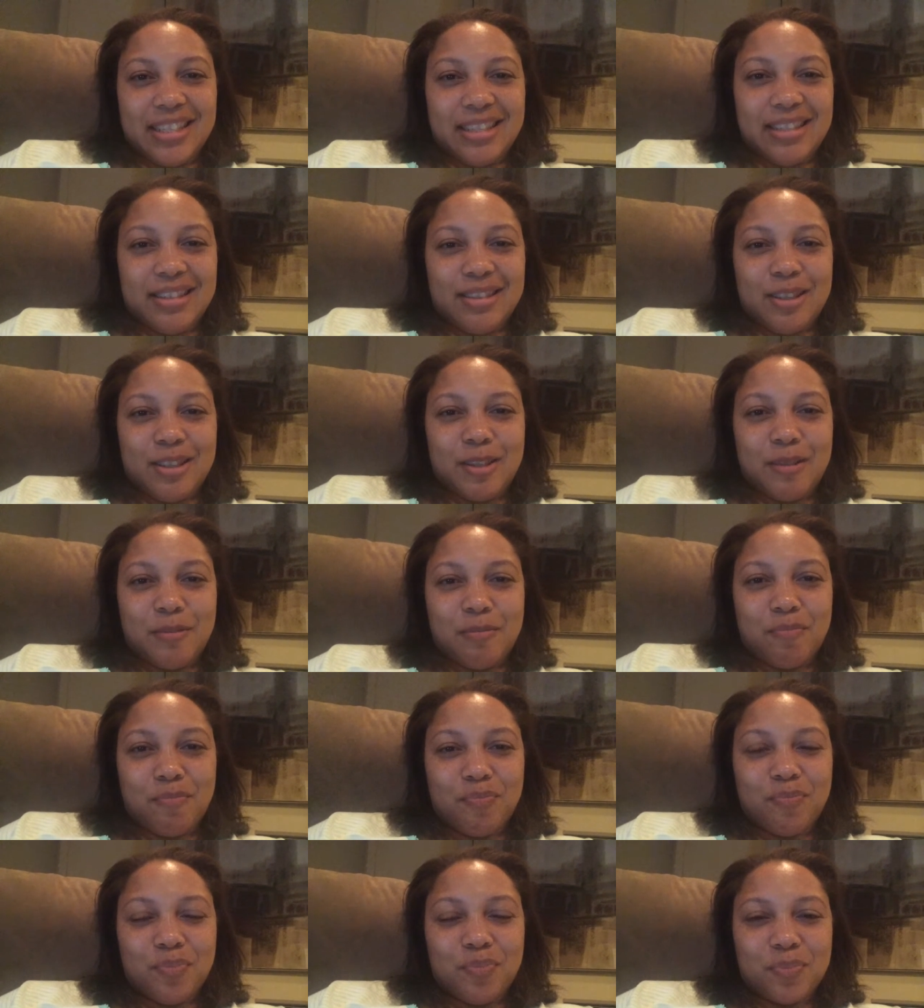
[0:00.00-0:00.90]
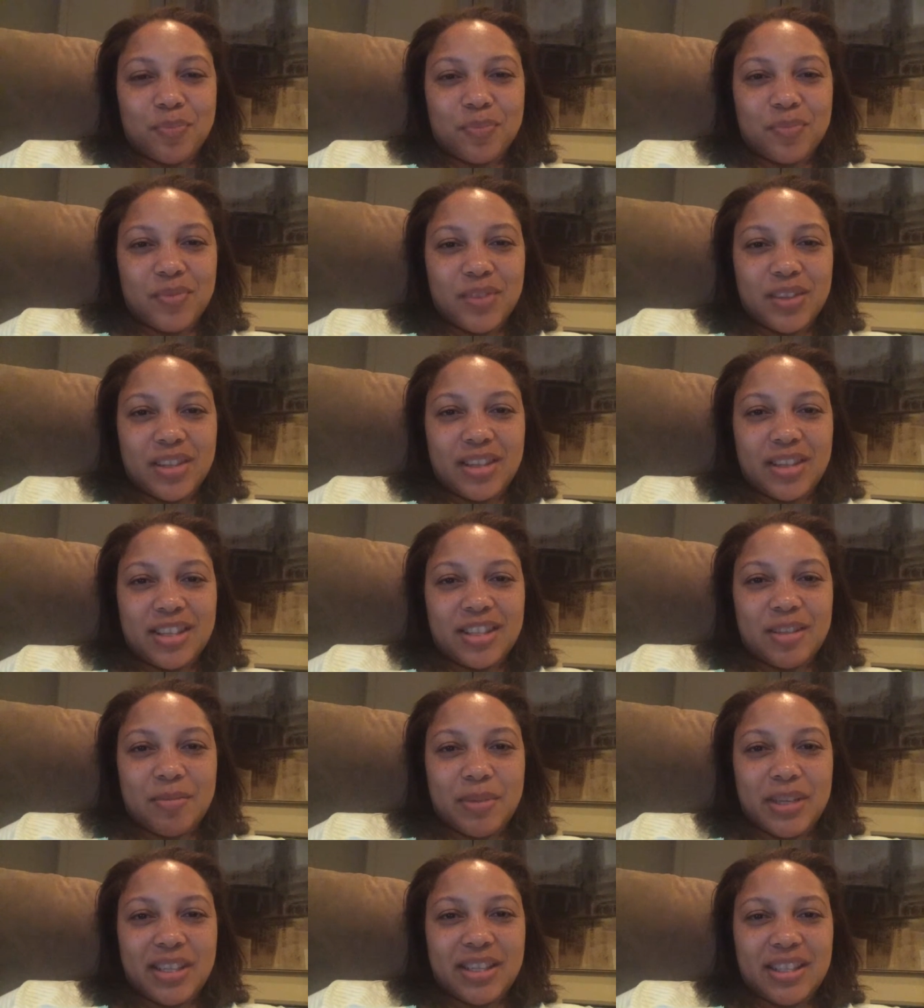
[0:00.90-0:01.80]
Um, well,
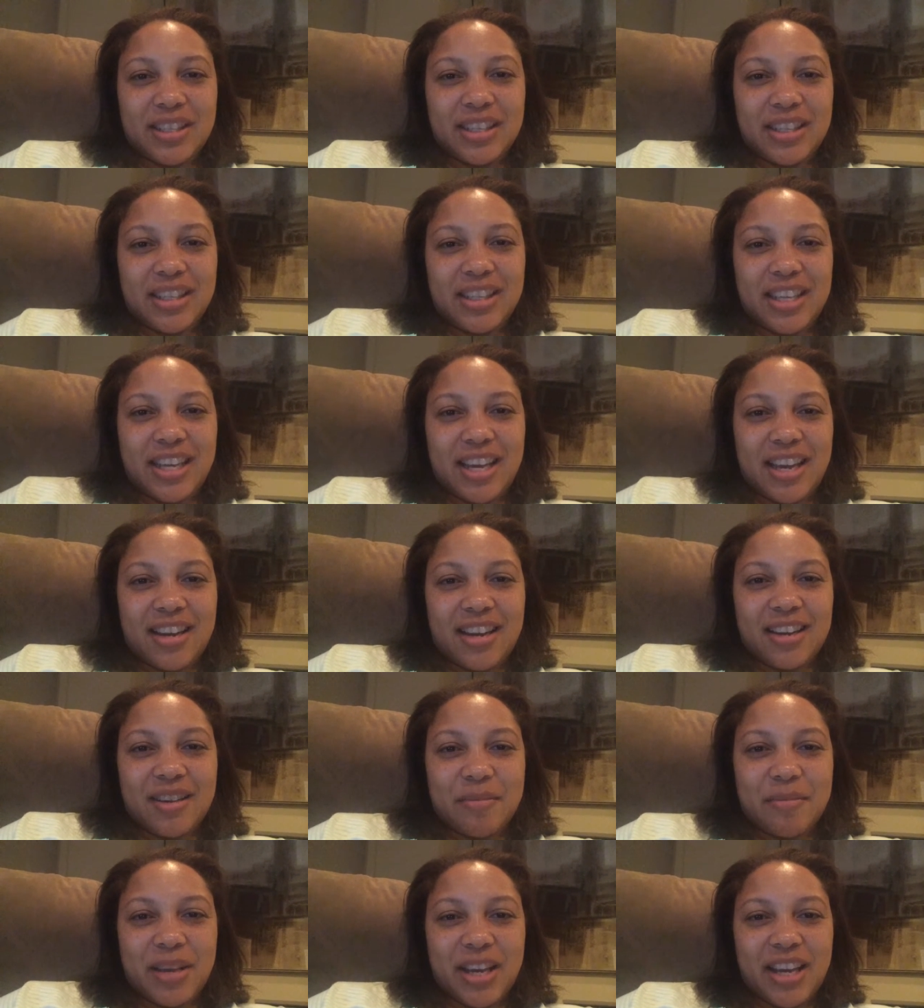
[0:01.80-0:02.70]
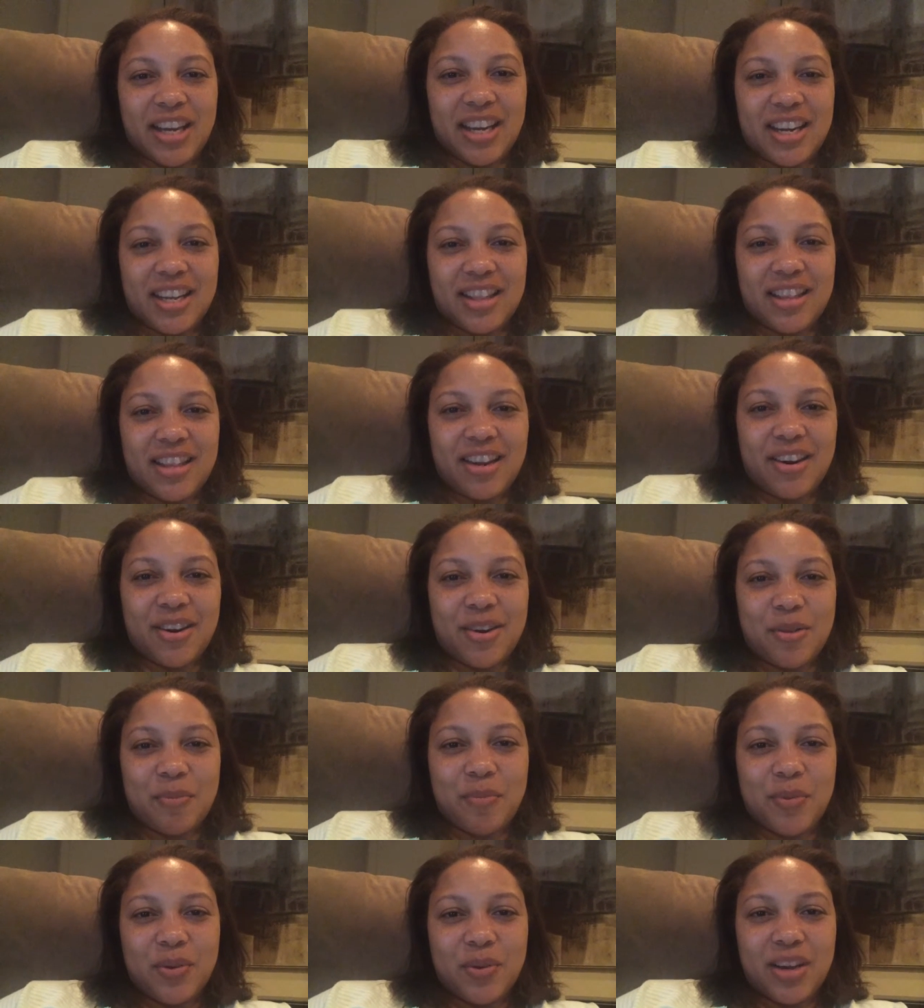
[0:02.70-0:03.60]
that's basically it. I'm hanging in there. I
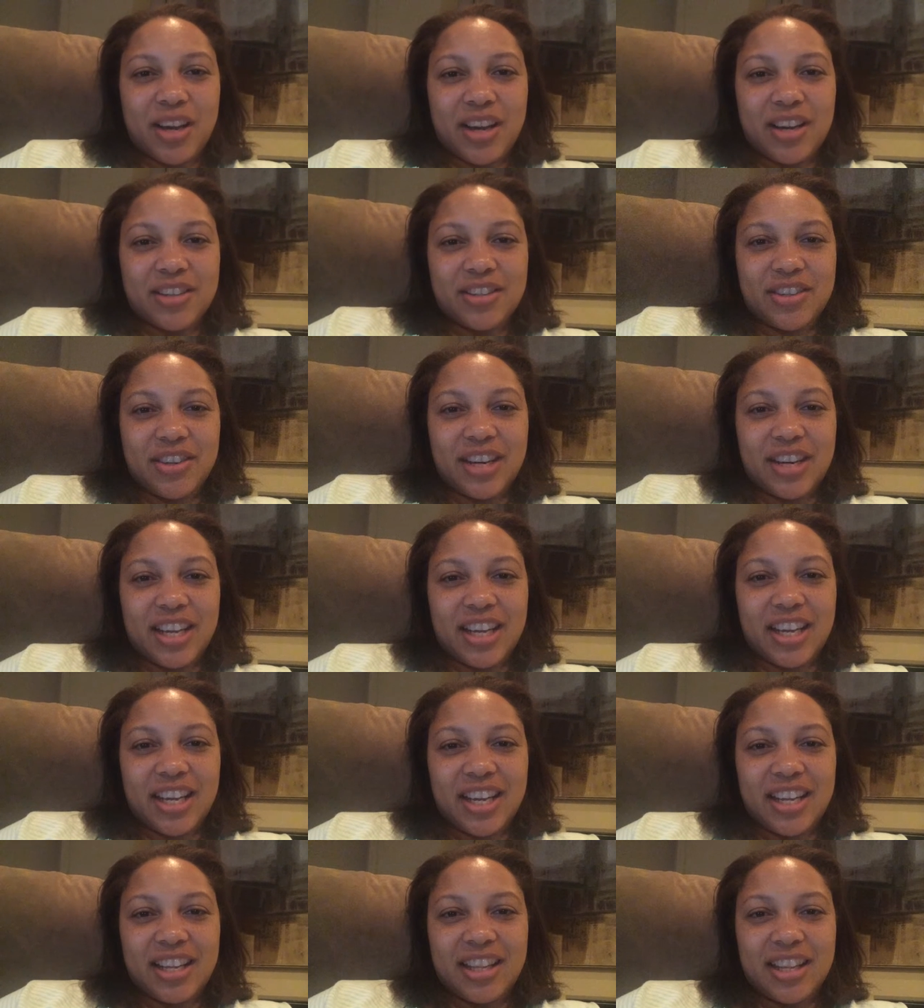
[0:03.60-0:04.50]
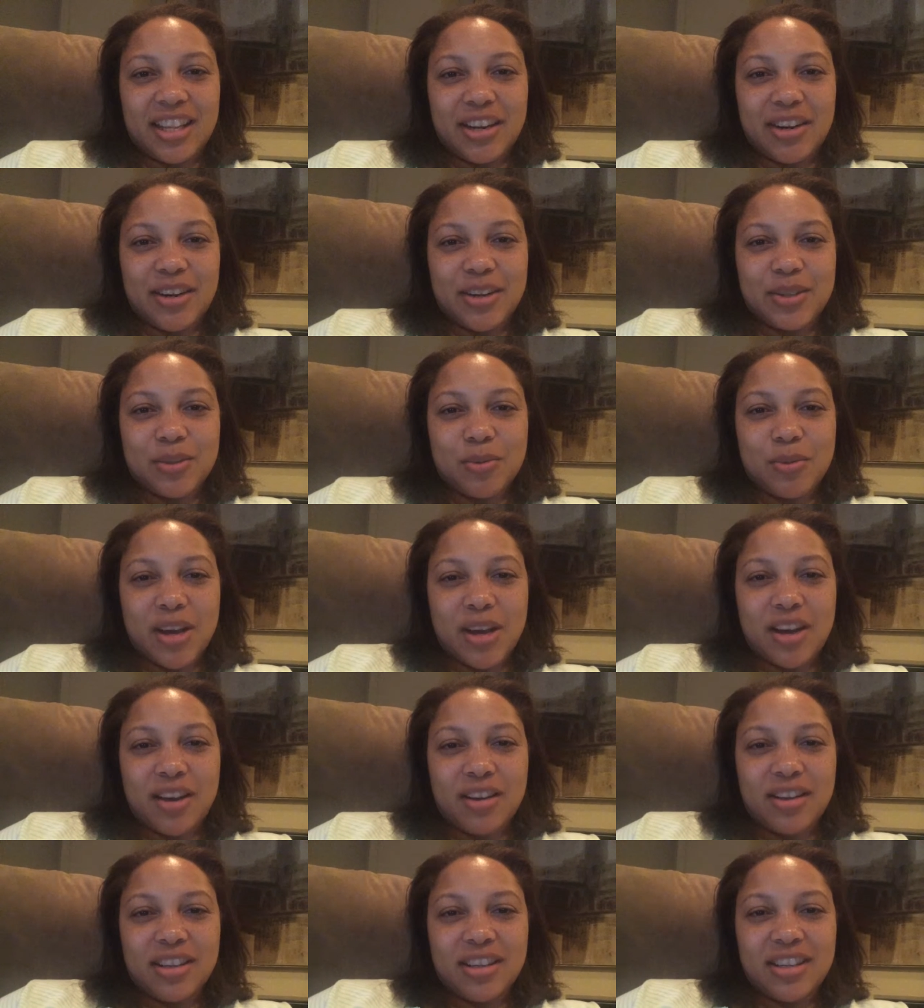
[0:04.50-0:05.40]
hope you guys are hanging in there as
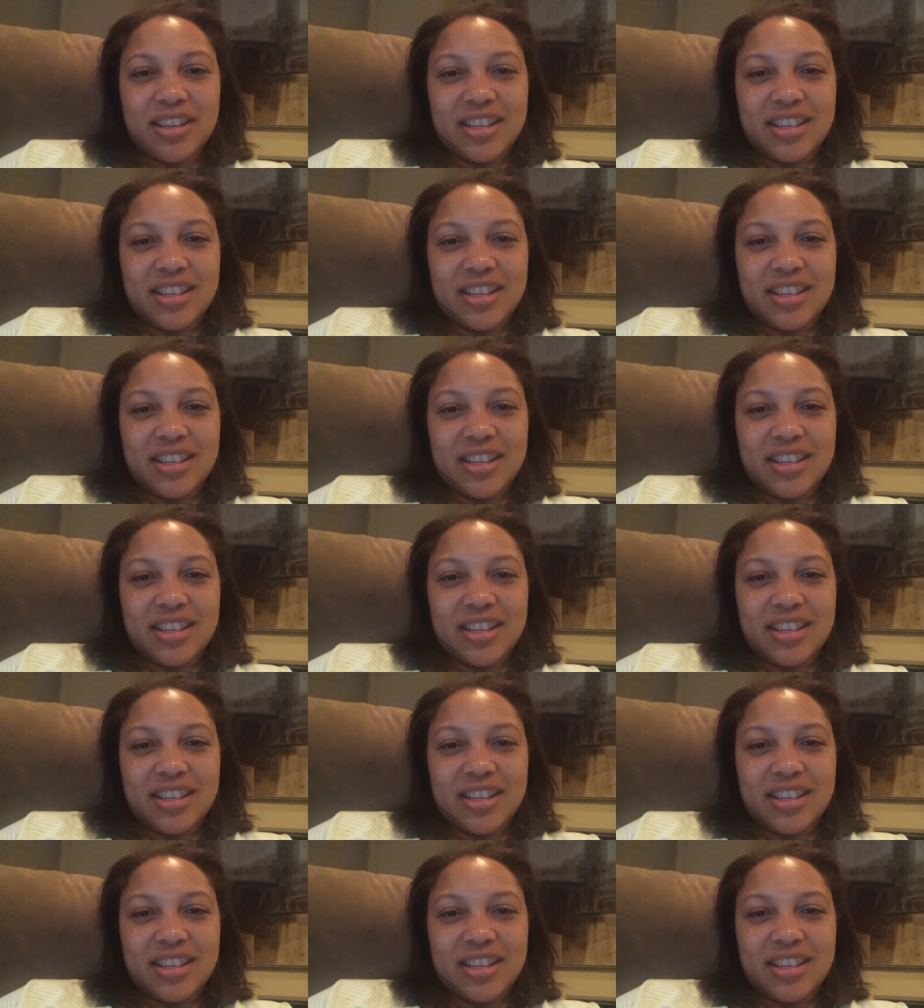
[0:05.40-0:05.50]
well.